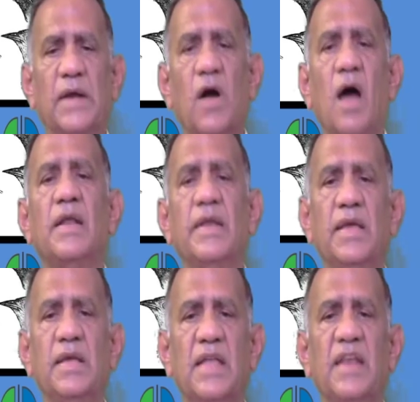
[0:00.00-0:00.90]
a
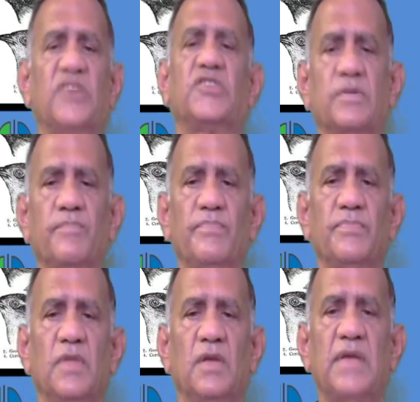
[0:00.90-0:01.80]
colony in the niche.
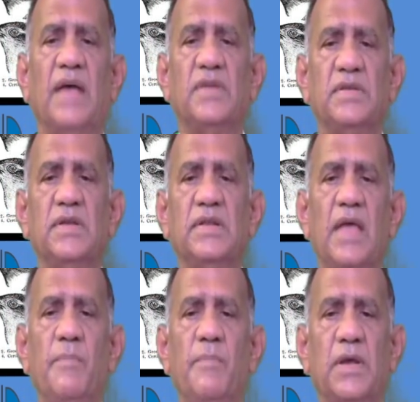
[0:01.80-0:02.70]
So as a result,
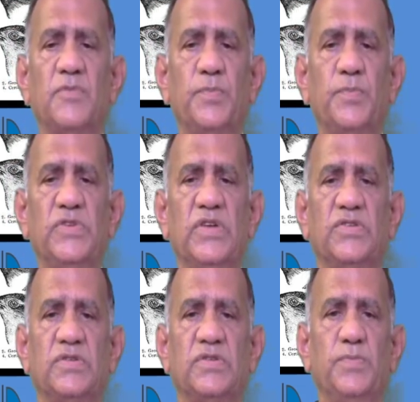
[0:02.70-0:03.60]
they have become
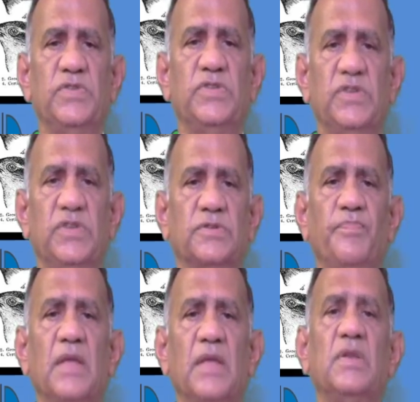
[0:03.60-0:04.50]
species.
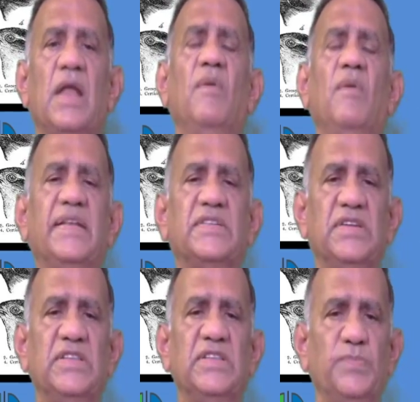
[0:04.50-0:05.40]
So now let us
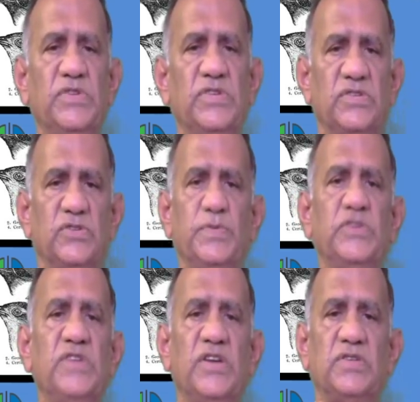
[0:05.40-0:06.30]
see the
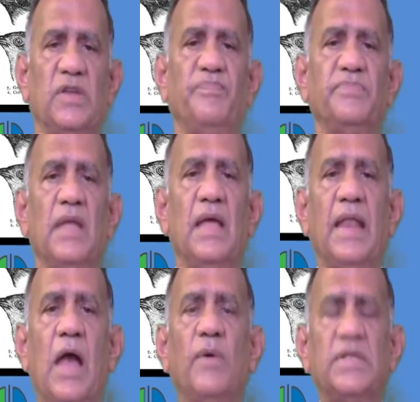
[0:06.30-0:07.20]
speciation.
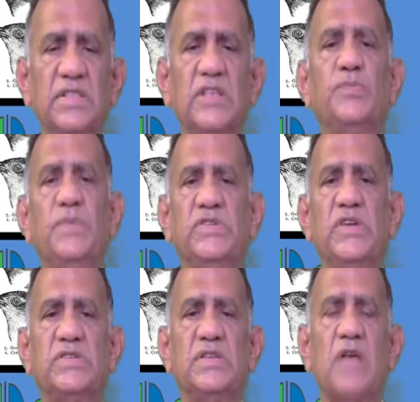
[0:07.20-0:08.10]
Now within the
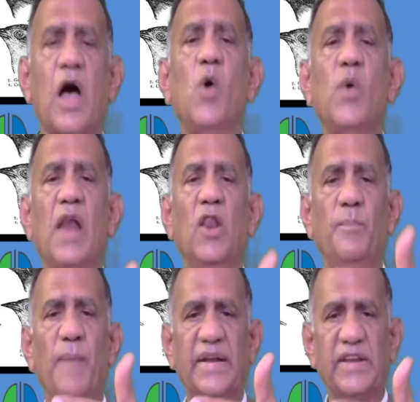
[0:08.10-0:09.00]
speciation is how
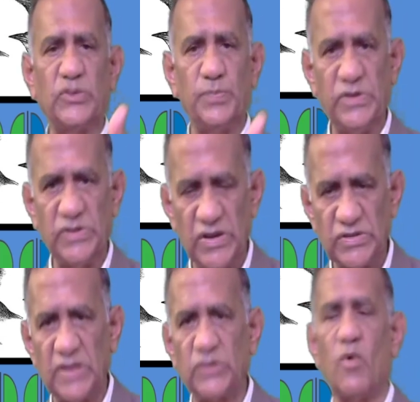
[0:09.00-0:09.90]
allopatric
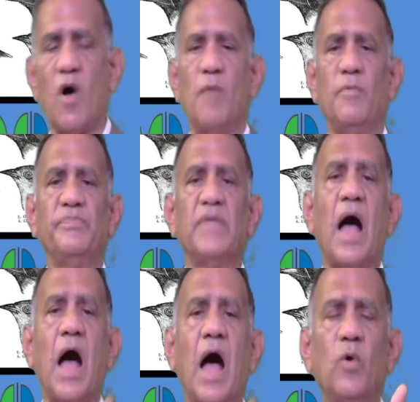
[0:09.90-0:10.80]
speciation is formed,
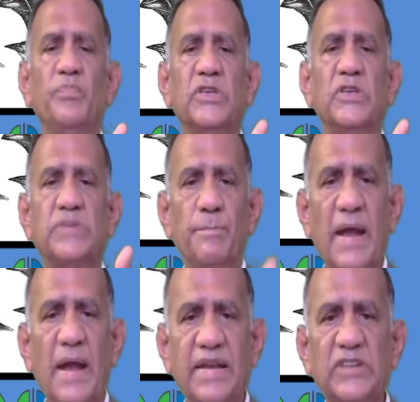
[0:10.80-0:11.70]
how
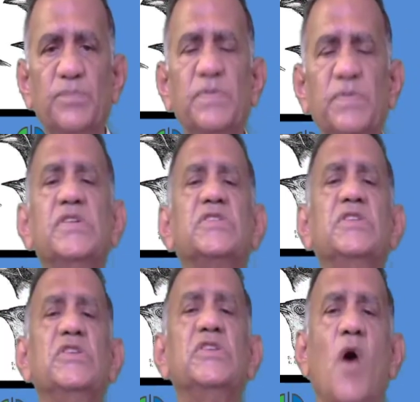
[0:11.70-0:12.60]
sympatric
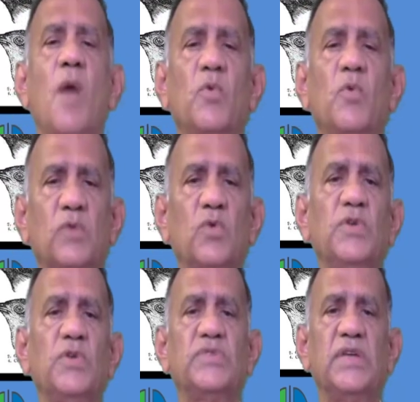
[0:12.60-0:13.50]
speciation is formed. We are
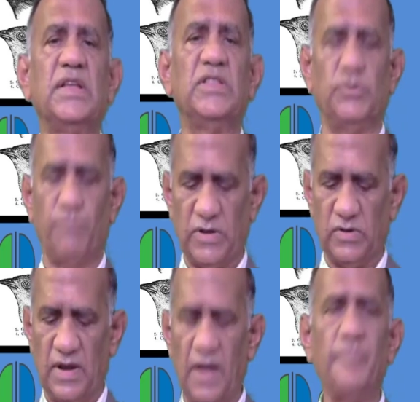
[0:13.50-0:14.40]
going to see in this
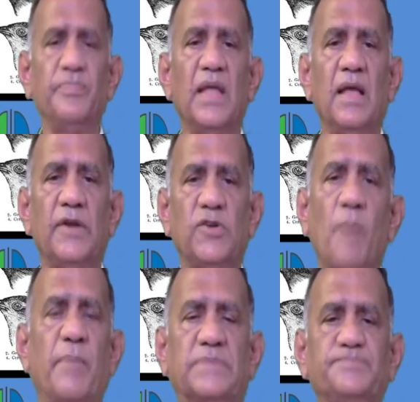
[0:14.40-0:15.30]
particular
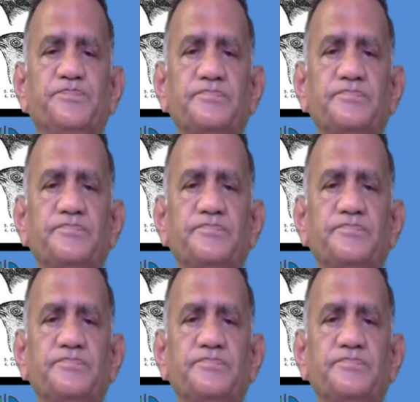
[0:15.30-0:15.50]
topic.